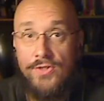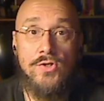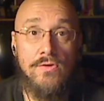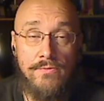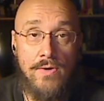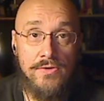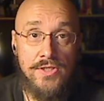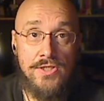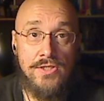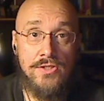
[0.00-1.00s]
conservative
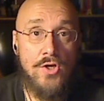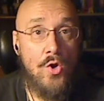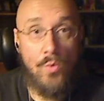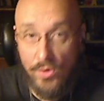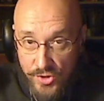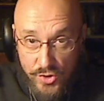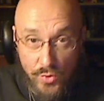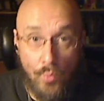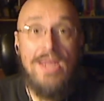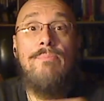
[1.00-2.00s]
politicians, will
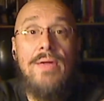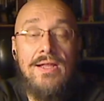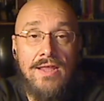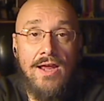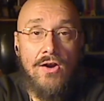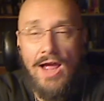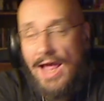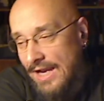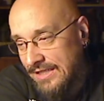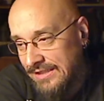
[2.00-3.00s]
sweep in there
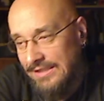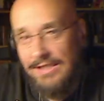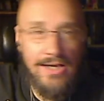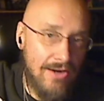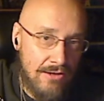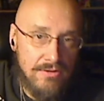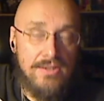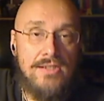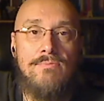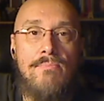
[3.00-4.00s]
and clear
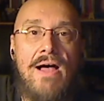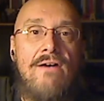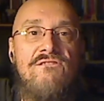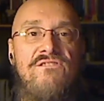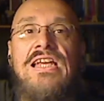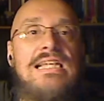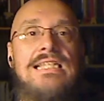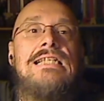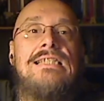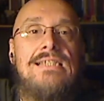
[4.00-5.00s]
out this
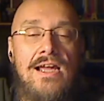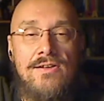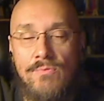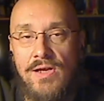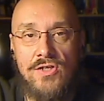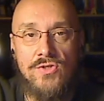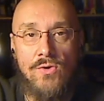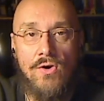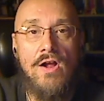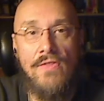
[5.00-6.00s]
malfeasance to make
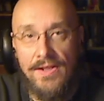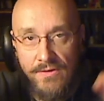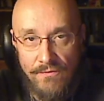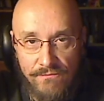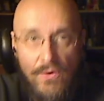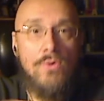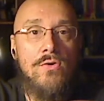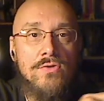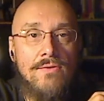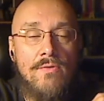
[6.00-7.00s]
sure that the
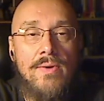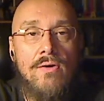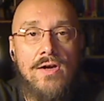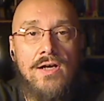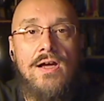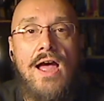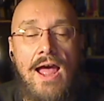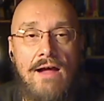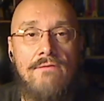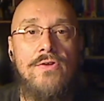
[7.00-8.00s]
voters of America
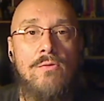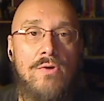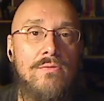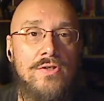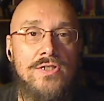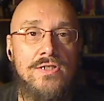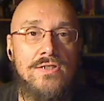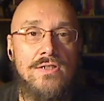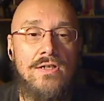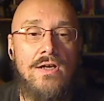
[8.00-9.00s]
have their
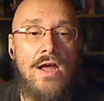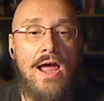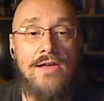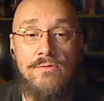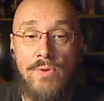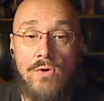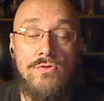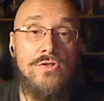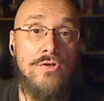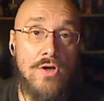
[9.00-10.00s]
privileges. As
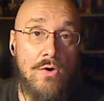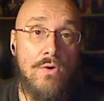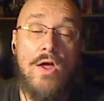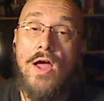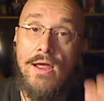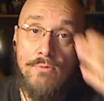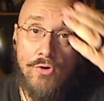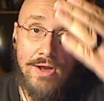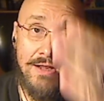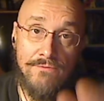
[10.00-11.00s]
opposed to, no,
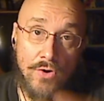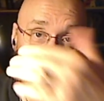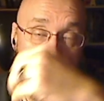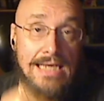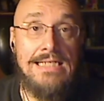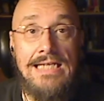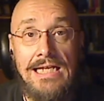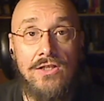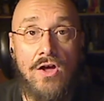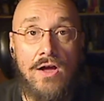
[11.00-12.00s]
creating voter
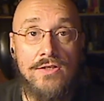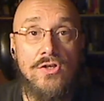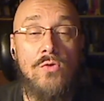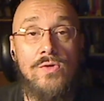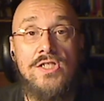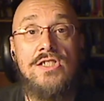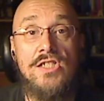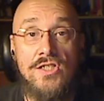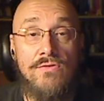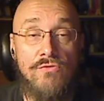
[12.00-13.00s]
ID laws, which
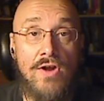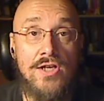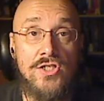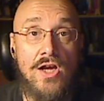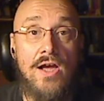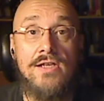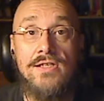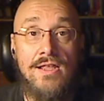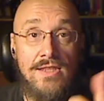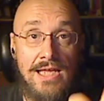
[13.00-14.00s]

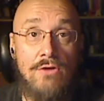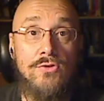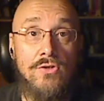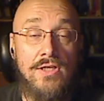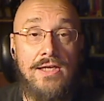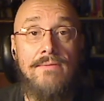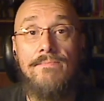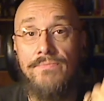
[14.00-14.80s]
disenfranchise the elderly,